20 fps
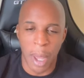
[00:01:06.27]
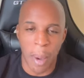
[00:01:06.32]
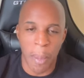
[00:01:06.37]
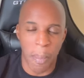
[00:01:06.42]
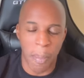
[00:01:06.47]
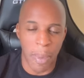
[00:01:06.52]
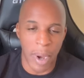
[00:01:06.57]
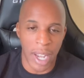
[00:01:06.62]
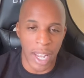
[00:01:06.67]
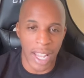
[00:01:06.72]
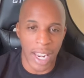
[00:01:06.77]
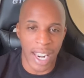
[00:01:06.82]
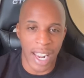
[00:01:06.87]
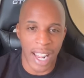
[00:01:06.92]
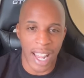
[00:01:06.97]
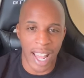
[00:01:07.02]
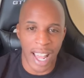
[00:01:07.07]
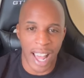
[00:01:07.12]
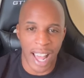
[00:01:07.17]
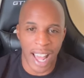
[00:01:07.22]
But
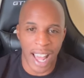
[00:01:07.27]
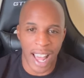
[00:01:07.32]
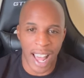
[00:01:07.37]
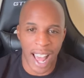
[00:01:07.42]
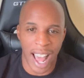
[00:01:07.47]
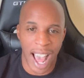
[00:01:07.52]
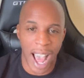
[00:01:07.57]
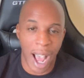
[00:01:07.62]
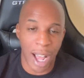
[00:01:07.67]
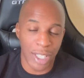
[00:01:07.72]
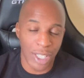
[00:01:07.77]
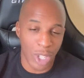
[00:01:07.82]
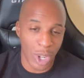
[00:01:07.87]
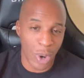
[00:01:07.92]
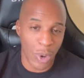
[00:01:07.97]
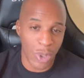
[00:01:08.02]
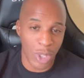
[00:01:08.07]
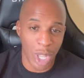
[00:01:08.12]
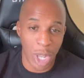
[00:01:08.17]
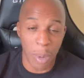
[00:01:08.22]
I
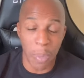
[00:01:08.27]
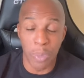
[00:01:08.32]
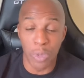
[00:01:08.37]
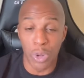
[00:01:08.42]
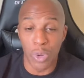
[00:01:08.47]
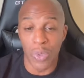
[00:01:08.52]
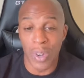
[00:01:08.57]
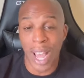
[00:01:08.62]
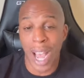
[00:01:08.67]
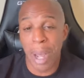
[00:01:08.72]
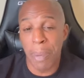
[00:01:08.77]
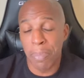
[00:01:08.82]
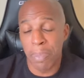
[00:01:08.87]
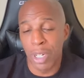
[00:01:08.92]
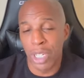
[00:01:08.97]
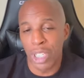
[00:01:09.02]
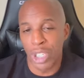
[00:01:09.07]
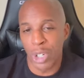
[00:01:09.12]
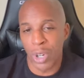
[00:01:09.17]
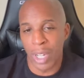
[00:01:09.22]
told them, do not
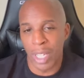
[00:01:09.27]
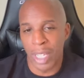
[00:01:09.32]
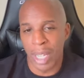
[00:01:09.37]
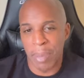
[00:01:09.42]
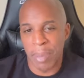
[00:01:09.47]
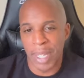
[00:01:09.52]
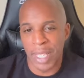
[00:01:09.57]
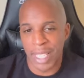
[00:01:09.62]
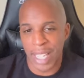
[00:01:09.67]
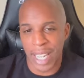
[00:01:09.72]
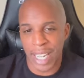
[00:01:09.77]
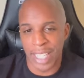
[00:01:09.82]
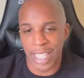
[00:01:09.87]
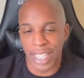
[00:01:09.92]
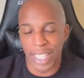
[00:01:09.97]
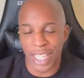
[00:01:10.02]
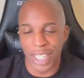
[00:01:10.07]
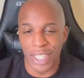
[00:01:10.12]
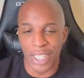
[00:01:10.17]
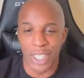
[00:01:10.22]
put your
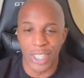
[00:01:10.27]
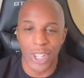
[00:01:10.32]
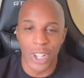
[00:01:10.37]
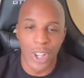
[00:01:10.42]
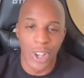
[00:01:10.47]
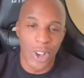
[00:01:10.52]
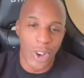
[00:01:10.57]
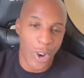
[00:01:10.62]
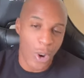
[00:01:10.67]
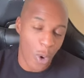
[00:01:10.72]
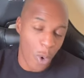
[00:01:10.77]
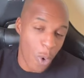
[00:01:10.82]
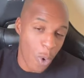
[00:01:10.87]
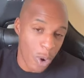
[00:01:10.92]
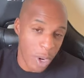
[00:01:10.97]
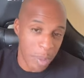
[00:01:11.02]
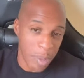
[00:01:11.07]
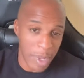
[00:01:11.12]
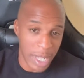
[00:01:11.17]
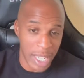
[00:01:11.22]
limitations
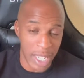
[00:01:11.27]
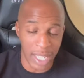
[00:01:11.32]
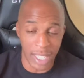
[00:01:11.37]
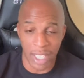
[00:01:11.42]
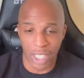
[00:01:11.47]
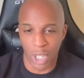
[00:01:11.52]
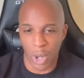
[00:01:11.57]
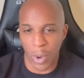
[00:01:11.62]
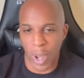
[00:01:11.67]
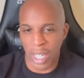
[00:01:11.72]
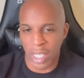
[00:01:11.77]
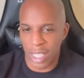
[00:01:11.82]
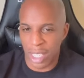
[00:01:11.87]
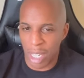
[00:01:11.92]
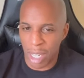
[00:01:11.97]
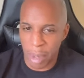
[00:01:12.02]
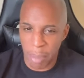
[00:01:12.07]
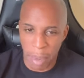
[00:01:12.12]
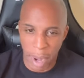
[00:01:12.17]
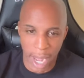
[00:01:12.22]
on me. So I
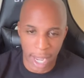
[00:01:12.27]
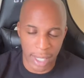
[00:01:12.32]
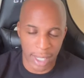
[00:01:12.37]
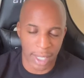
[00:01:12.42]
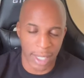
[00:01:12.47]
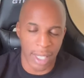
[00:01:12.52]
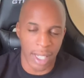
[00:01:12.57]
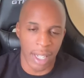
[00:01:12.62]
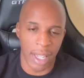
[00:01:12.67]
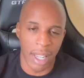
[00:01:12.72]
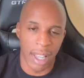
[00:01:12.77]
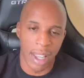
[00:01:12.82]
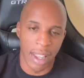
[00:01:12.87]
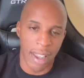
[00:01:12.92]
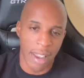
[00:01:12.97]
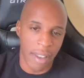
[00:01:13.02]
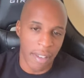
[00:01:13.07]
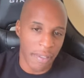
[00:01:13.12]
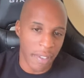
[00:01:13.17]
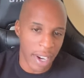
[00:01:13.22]
took boxing
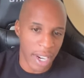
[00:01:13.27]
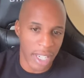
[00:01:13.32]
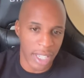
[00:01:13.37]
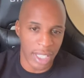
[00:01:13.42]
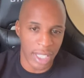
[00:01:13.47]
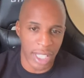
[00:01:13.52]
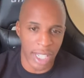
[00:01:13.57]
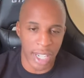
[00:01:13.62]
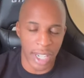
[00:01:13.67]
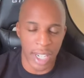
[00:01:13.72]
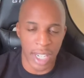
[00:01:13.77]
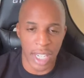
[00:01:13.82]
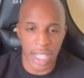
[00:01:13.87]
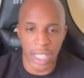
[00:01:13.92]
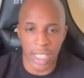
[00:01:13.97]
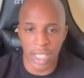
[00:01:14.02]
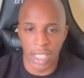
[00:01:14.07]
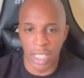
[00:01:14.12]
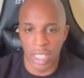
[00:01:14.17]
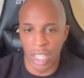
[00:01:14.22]
very
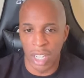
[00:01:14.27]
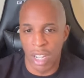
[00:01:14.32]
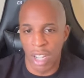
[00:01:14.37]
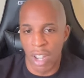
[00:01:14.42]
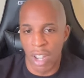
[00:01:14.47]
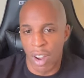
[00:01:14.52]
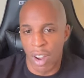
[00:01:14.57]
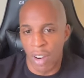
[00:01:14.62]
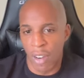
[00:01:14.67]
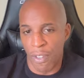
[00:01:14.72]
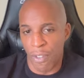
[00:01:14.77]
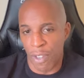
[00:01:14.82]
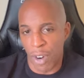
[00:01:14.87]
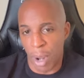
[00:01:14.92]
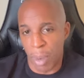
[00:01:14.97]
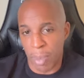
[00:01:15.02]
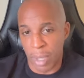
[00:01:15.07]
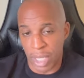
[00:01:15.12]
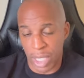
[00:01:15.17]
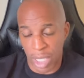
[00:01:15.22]
serious
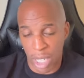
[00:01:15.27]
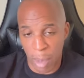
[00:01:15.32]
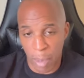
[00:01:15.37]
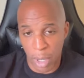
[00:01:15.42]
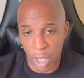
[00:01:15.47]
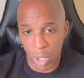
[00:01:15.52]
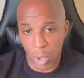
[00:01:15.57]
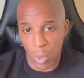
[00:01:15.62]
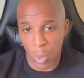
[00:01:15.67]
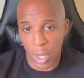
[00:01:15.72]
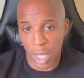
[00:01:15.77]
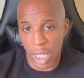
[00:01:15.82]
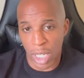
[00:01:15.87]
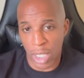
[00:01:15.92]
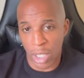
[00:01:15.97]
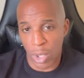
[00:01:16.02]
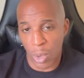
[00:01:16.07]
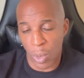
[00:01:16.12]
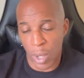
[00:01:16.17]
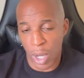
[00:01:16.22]
from December
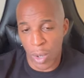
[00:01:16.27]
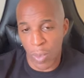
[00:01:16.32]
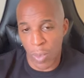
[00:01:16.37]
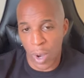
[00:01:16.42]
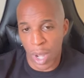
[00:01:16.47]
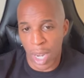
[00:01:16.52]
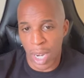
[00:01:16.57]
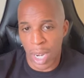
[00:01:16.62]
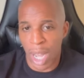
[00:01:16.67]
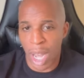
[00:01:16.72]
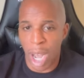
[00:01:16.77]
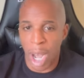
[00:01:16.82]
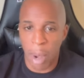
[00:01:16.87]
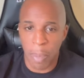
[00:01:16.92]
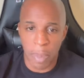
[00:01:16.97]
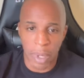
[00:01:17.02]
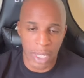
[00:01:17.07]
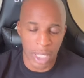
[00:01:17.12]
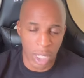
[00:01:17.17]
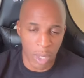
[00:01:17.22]
2021
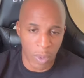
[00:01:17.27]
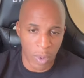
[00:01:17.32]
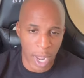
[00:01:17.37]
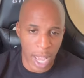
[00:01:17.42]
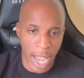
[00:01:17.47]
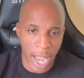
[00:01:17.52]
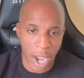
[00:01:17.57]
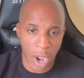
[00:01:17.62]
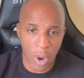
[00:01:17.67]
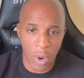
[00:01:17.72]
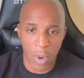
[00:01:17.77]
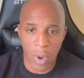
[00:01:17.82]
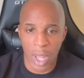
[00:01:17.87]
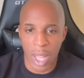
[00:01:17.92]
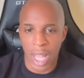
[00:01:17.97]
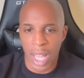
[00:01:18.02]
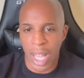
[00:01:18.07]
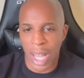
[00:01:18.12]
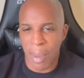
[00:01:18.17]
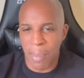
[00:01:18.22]
up until now.
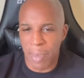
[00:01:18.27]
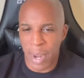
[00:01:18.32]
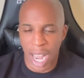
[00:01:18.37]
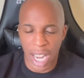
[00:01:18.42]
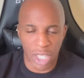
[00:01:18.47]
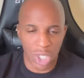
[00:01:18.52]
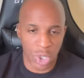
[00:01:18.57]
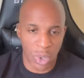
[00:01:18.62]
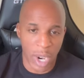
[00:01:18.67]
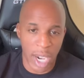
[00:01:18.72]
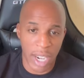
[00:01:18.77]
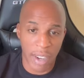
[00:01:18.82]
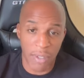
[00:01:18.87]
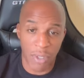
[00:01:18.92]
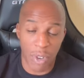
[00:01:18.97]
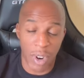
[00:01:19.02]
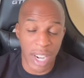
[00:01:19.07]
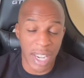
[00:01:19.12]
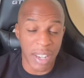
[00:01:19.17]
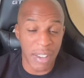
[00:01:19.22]
Not training
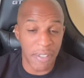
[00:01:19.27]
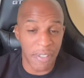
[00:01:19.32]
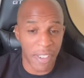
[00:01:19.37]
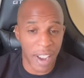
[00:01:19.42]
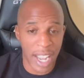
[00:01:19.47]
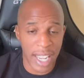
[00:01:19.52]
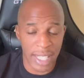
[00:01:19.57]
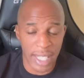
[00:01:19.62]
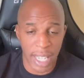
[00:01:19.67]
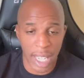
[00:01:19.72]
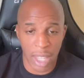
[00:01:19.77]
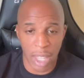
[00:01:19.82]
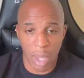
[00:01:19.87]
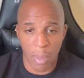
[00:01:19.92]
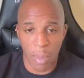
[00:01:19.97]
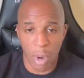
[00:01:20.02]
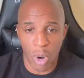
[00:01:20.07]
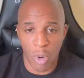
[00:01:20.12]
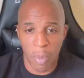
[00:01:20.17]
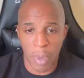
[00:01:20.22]
for any fights at the
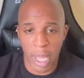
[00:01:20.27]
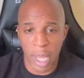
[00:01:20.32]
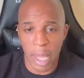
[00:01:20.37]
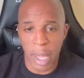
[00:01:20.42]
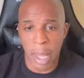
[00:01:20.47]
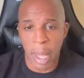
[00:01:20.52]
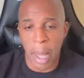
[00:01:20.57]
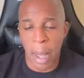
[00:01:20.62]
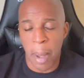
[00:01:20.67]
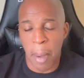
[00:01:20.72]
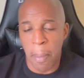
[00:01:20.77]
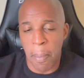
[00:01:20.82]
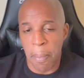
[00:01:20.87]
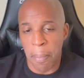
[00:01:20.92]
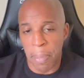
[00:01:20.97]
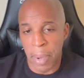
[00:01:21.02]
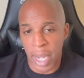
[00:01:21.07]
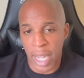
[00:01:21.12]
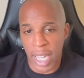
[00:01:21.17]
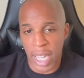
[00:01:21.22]
moment,
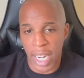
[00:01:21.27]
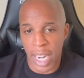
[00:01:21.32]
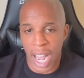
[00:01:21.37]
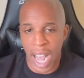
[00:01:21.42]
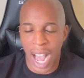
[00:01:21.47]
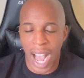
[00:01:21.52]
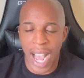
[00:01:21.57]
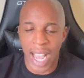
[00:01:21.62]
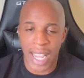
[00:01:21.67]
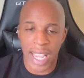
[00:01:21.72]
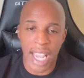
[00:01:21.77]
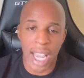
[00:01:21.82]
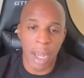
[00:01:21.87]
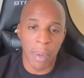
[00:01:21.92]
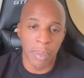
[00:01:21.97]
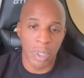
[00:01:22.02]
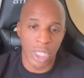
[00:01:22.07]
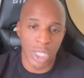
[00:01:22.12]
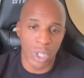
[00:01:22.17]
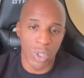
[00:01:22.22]
but I
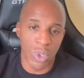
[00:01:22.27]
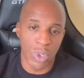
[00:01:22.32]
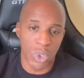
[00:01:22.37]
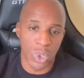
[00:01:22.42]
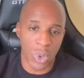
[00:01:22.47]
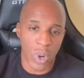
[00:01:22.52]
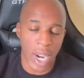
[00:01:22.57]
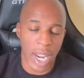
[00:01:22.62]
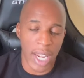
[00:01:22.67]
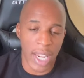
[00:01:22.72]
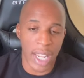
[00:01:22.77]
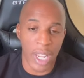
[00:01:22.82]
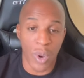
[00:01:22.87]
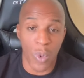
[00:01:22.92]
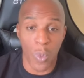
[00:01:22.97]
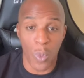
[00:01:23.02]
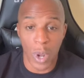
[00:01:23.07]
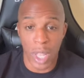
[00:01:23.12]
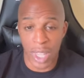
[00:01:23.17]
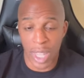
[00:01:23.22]
am still training
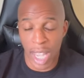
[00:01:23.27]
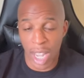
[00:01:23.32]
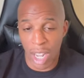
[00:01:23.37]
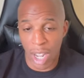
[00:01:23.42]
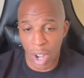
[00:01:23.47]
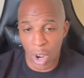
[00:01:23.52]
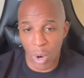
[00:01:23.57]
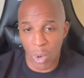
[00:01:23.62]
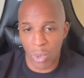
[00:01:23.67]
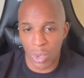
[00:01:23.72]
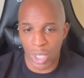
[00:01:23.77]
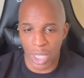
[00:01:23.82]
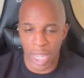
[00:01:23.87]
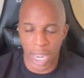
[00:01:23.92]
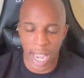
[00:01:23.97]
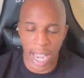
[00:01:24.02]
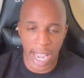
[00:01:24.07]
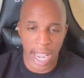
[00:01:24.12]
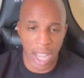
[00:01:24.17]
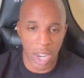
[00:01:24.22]
with a coach
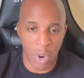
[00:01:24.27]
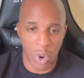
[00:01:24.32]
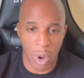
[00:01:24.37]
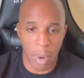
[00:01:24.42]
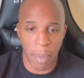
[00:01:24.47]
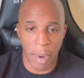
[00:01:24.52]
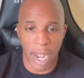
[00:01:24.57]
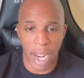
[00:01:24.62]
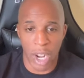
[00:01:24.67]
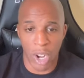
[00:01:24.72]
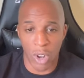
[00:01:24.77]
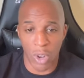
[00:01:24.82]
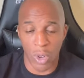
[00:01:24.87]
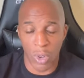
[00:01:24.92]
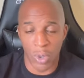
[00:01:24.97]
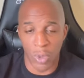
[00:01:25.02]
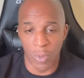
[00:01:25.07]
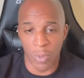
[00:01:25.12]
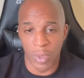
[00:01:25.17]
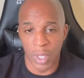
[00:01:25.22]
and on my
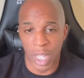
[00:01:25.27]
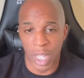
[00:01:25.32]
own.